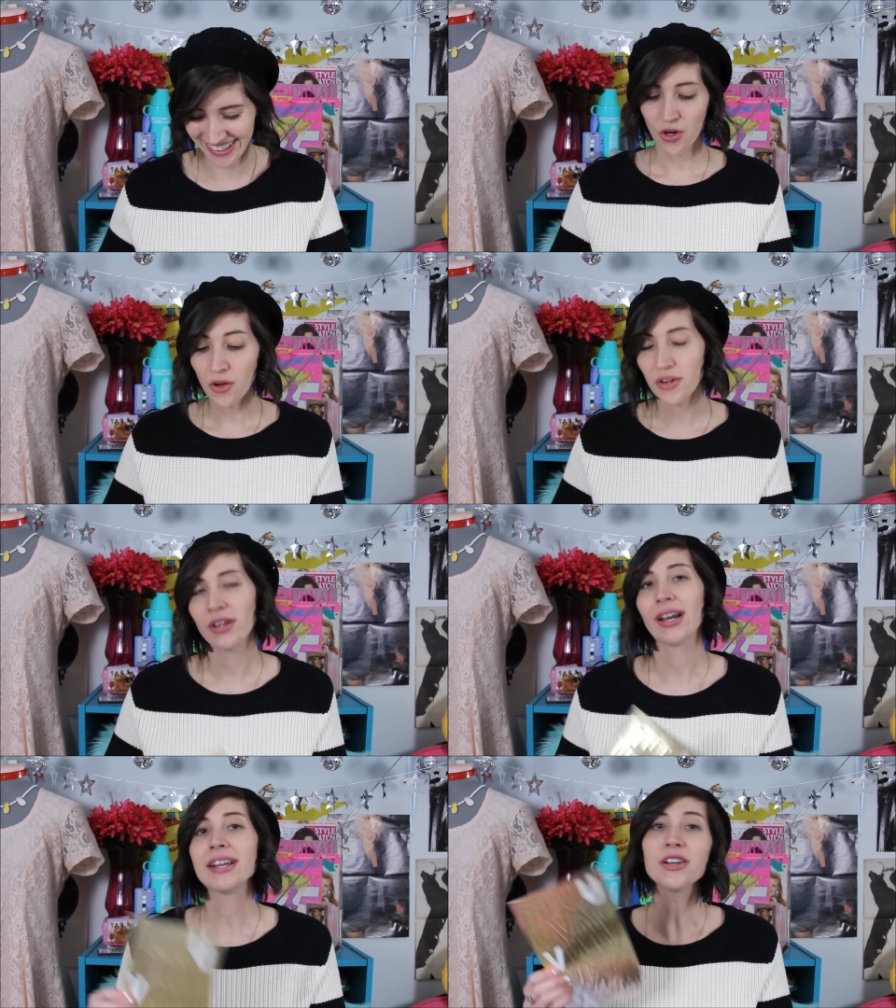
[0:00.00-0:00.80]
So the
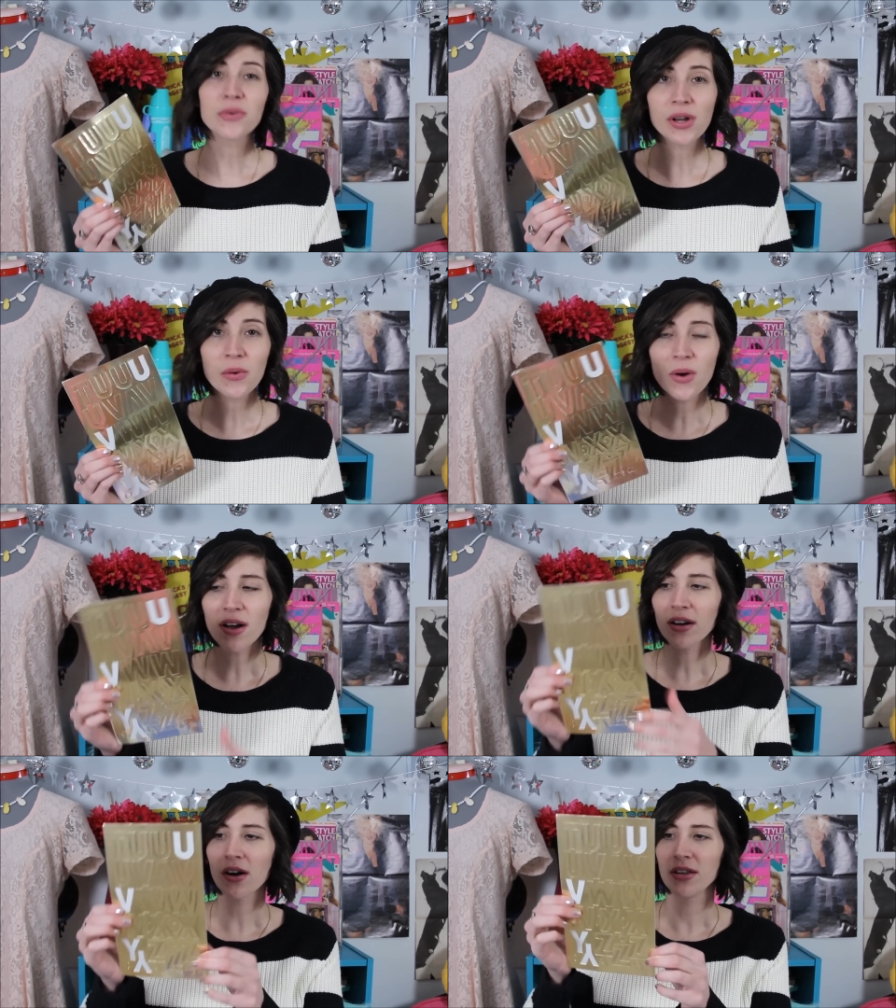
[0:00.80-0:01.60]
thing I didn't really
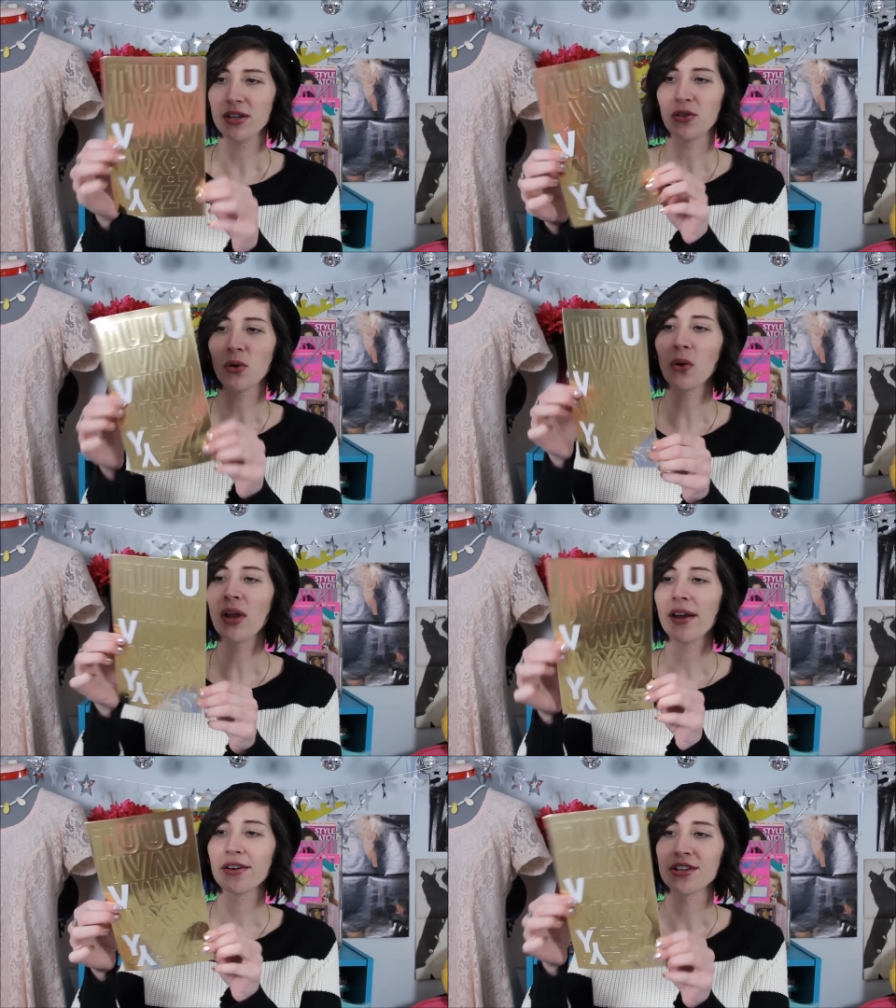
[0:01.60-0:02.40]
want are these gold
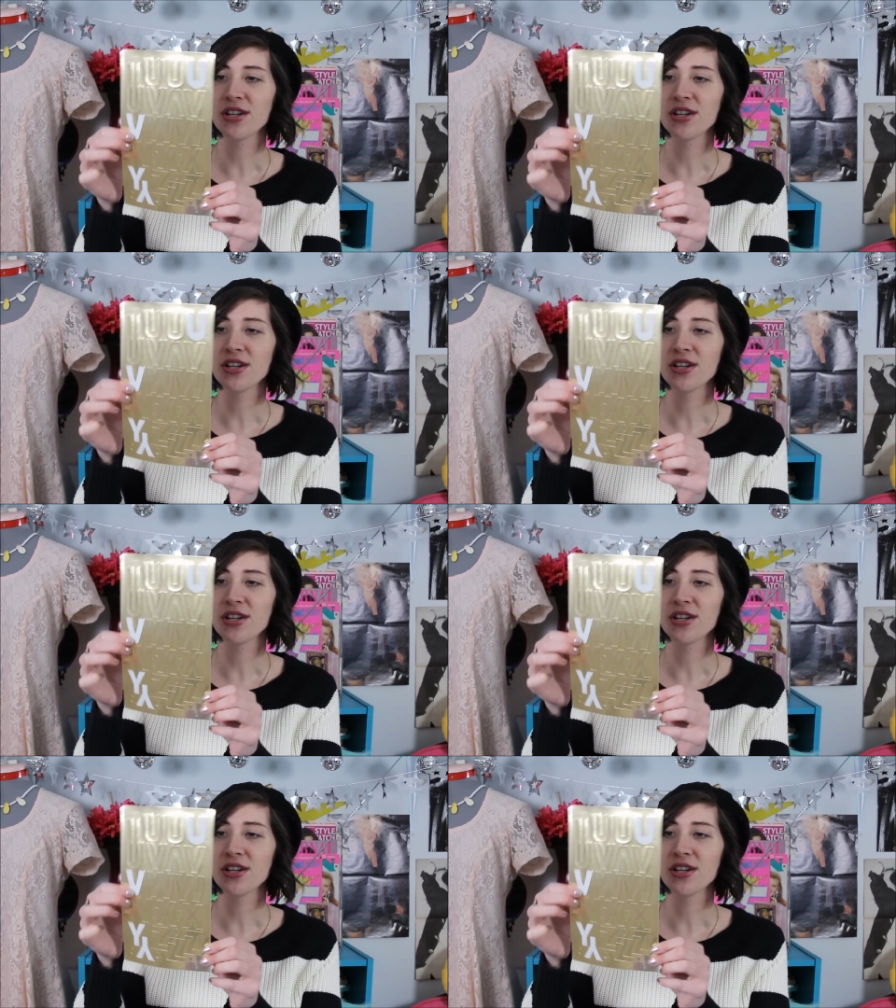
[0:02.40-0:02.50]
letter